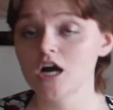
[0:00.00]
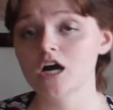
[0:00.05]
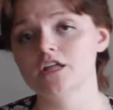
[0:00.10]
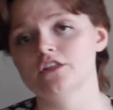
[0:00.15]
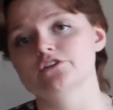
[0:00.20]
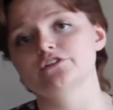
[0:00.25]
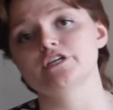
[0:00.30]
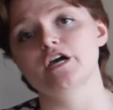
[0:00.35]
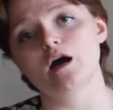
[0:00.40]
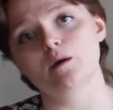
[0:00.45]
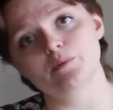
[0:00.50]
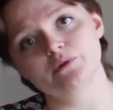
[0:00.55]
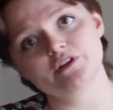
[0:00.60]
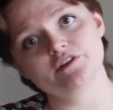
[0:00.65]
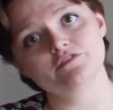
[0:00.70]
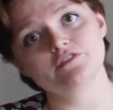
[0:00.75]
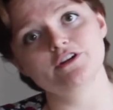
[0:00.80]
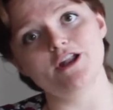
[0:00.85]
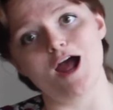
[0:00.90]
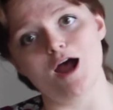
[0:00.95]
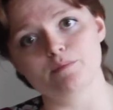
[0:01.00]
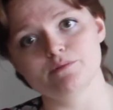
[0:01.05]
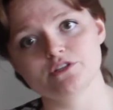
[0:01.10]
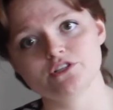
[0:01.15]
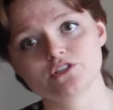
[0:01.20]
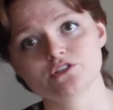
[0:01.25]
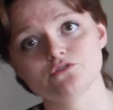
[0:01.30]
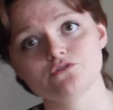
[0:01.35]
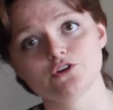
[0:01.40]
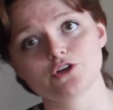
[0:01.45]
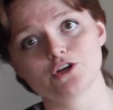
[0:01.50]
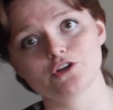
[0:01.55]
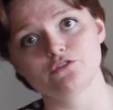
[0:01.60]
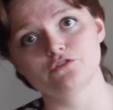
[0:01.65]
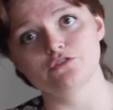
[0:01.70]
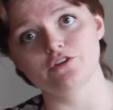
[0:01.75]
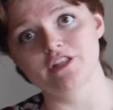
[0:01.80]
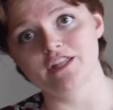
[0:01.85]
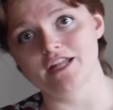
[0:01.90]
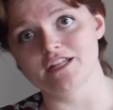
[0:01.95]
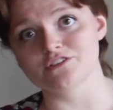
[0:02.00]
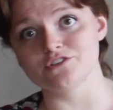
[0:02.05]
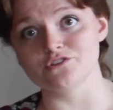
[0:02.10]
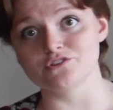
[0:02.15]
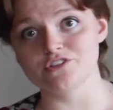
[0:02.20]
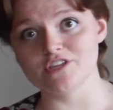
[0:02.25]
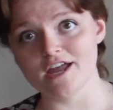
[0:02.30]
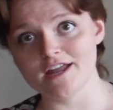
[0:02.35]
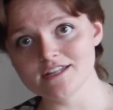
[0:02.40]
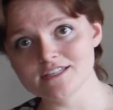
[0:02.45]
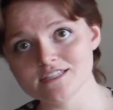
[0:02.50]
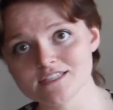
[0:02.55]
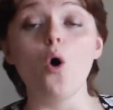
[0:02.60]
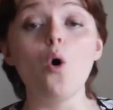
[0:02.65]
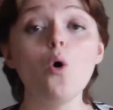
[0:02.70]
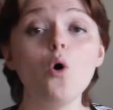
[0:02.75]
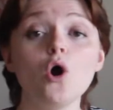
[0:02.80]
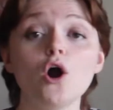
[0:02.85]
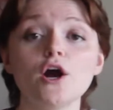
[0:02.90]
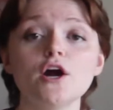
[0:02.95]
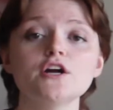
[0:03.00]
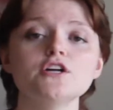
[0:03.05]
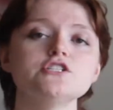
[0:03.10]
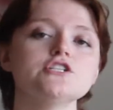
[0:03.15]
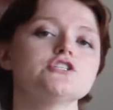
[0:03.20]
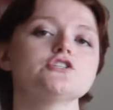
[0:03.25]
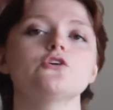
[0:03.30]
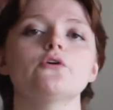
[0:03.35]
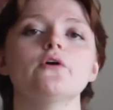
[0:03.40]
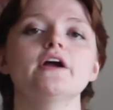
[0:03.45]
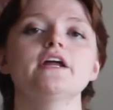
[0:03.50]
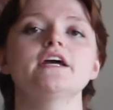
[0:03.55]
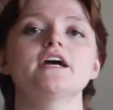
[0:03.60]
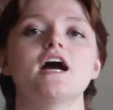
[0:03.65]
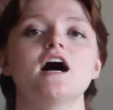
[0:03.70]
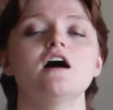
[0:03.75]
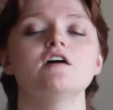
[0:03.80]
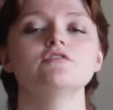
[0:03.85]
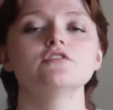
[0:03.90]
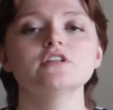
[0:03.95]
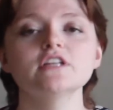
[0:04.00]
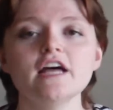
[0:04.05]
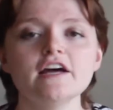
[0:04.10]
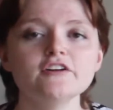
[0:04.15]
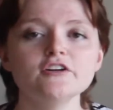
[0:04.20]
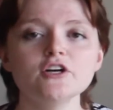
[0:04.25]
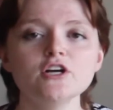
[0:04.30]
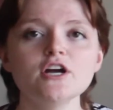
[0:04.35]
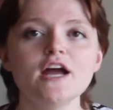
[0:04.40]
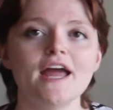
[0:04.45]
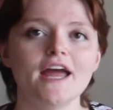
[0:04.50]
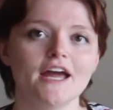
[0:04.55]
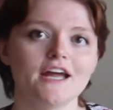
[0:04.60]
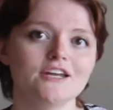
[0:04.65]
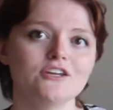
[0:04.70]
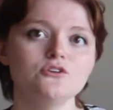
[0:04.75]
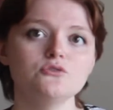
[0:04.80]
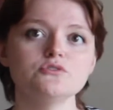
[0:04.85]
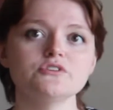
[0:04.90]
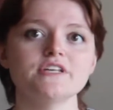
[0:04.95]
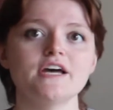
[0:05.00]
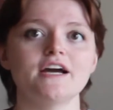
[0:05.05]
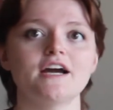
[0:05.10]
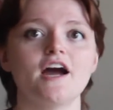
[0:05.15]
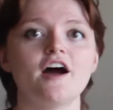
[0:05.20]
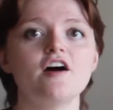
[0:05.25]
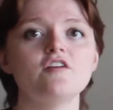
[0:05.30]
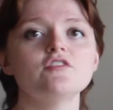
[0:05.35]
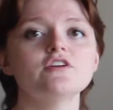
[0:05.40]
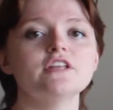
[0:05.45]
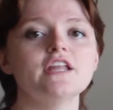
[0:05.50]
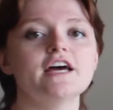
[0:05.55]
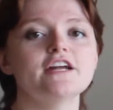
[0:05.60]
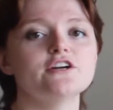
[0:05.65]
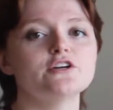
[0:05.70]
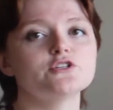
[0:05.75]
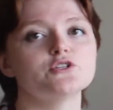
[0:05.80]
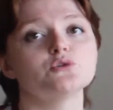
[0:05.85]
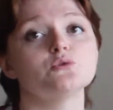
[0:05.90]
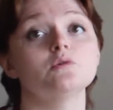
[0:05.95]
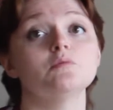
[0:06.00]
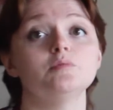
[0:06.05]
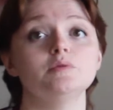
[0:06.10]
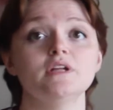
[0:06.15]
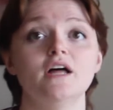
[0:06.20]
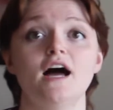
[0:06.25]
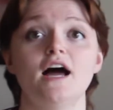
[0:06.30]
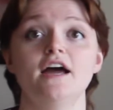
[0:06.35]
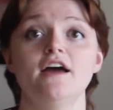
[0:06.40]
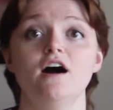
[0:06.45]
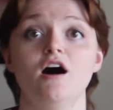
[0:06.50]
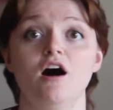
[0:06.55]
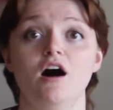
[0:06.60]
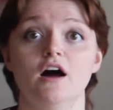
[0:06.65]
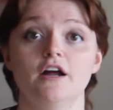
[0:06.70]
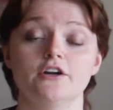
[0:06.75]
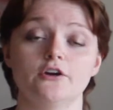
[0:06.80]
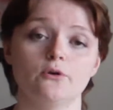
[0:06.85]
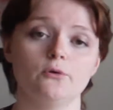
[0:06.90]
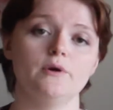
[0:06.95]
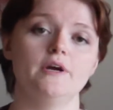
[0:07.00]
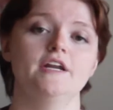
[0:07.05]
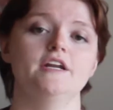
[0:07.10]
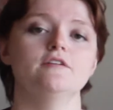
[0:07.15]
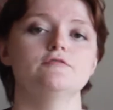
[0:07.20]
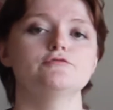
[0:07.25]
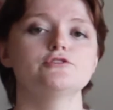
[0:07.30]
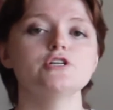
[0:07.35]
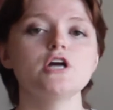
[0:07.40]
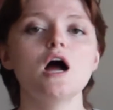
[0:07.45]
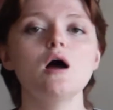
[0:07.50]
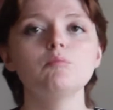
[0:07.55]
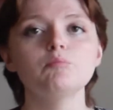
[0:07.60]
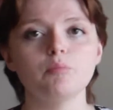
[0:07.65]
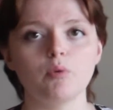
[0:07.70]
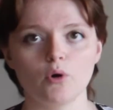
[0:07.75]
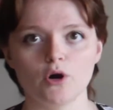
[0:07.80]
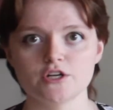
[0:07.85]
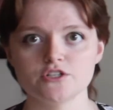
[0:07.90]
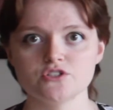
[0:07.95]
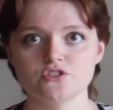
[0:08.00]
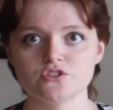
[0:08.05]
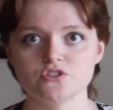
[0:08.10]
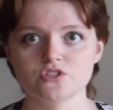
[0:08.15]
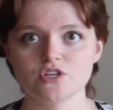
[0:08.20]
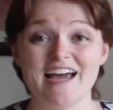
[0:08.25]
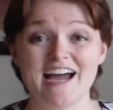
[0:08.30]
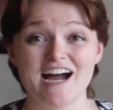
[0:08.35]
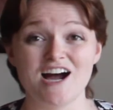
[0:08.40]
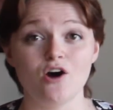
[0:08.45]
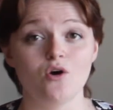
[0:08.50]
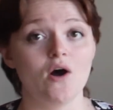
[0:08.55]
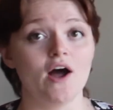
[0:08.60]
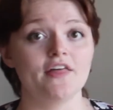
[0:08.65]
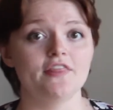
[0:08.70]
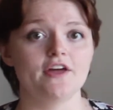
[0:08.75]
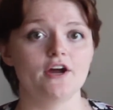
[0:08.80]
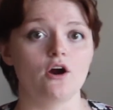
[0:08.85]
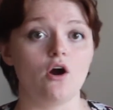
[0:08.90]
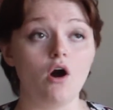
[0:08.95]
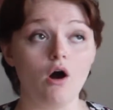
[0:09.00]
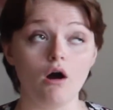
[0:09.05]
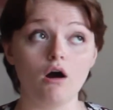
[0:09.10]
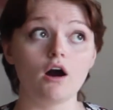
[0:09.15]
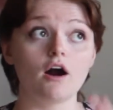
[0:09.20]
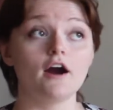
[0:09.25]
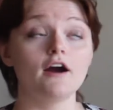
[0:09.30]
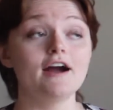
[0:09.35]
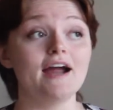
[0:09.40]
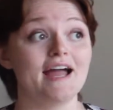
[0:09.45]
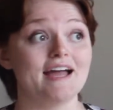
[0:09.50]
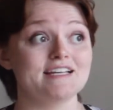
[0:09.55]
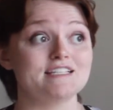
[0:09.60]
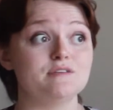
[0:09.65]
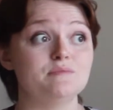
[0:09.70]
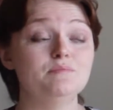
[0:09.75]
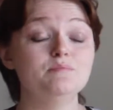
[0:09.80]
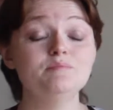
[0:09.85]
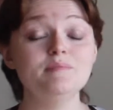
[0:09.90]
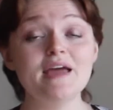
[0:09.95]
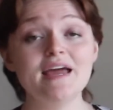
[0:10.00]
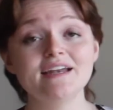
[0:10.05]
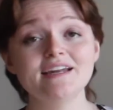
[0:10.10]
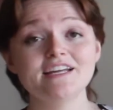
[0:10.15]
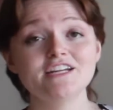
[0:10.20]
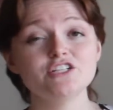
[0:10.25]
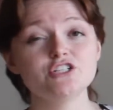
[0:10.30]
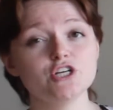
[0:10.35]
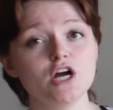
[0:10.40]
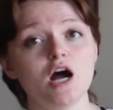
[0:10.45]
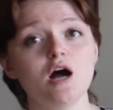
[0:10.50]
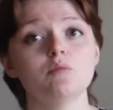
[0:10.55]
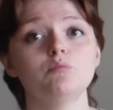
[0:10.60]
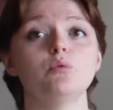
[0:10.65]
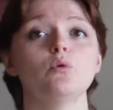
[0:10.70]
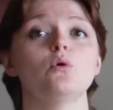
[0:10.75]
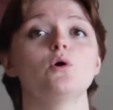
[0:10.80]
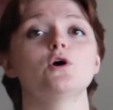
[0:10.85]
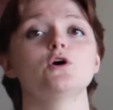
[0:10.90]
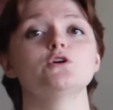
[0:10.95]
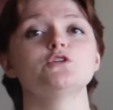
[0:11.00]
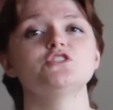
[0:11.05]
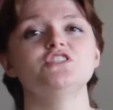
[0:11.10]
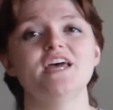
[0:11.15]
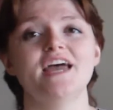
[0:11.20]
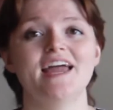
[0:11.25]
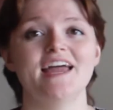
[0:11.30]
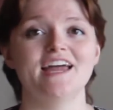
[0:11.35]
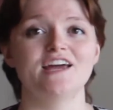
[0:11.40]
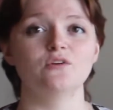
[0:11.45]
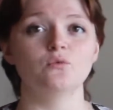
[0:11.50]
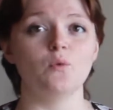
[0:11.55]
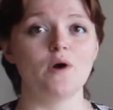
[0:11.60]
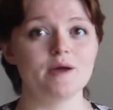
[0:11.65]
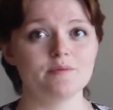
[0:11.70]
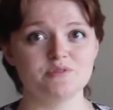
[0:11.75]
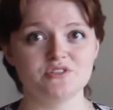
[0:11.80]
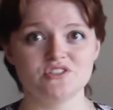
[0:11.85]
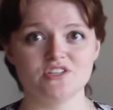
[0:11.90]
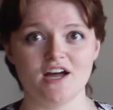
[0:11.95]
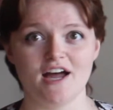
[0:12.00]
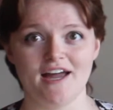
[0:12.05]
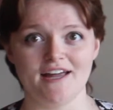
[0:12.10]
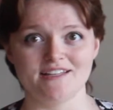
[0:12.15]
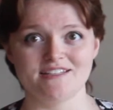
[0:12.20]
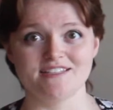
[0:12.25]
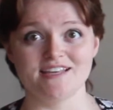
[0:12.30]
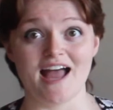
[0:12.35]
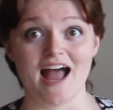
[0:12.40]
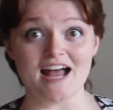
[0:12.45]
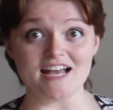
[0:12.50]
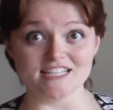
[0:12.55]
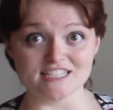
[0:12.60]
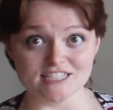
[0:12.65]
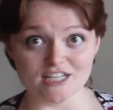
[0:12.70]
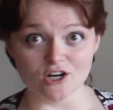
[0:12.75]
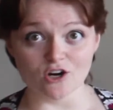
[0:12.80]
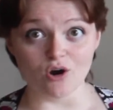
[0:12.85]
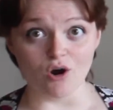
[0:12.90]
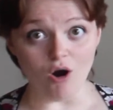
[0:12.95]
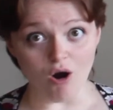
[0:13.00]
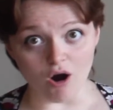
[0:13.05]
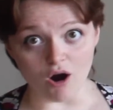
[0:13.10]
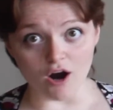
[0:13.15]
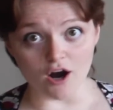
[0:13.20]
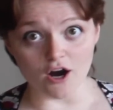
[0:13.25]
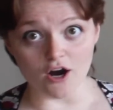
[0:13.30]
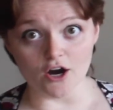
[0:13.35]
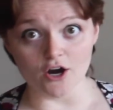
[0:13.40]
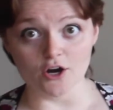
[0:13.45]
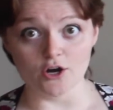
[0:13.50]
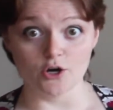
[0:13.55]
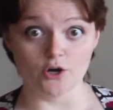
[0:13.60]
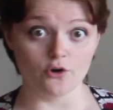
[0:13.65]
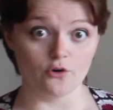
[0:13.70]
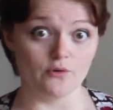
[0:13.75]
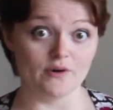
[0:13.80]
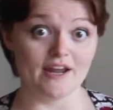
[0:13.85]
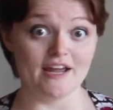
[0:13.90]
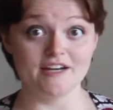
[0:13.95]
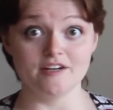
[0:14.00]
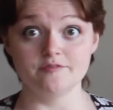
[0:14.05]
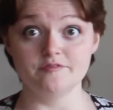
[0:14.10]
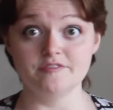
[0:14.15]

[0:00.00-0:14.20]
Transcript: There's a couple different options for good freelancer sites, or just create a cover letter and use that cover letter to apply on creative job boards. Now, there are as many job boards and websites as there are creative